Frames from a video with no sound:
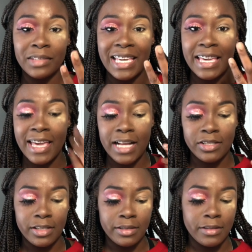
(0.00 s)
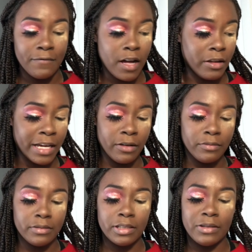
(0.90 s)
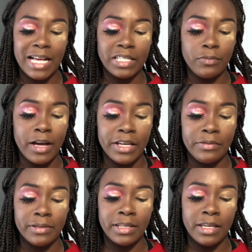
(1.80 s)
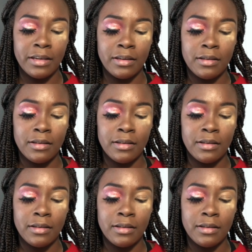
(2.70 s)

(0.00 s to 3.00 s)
it catches the fallout. So that's why you see,